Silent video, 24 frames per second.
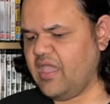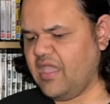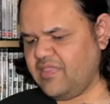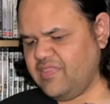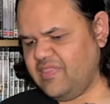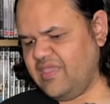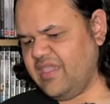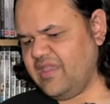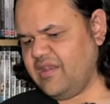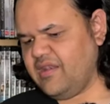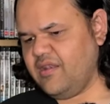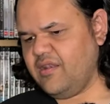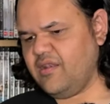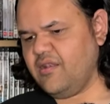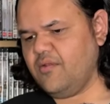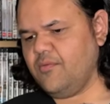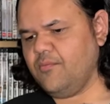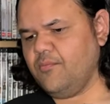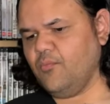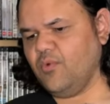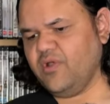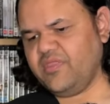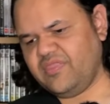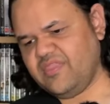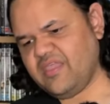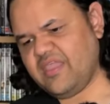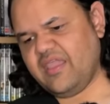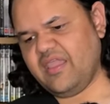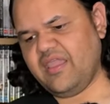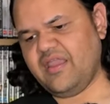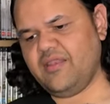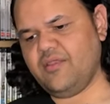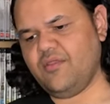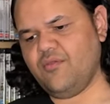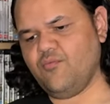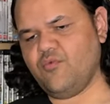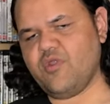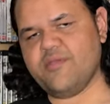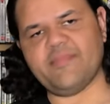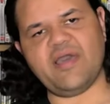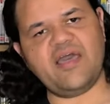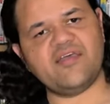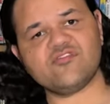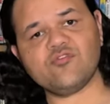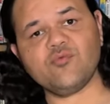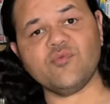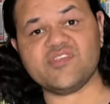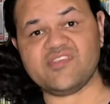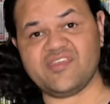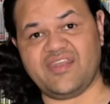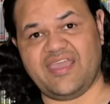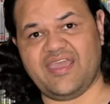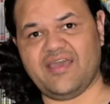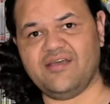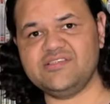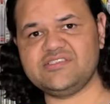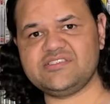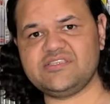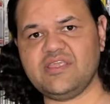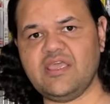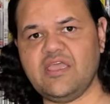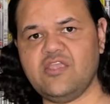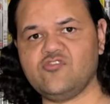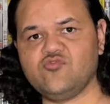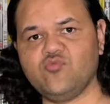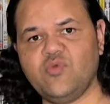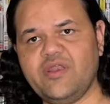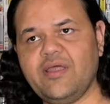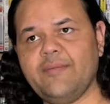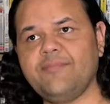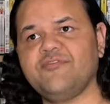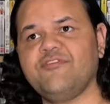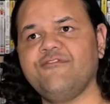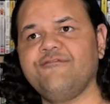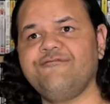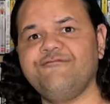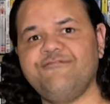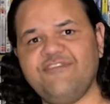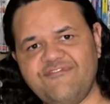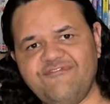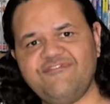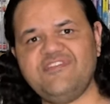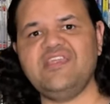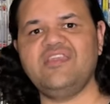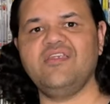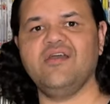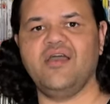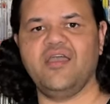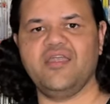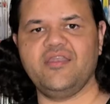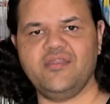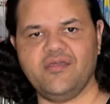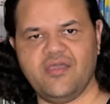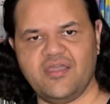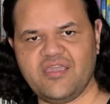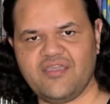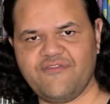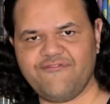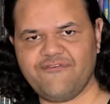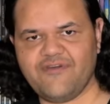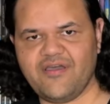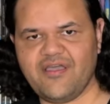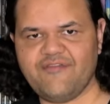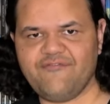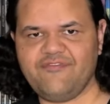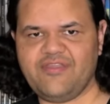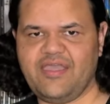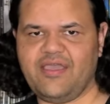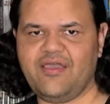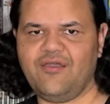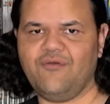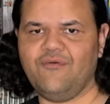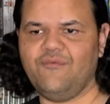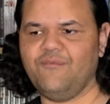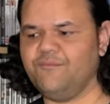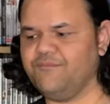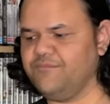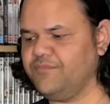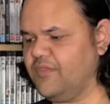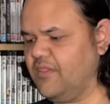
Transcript: And then when the remaster was announced, it's went up to fifty-nine ninety-five now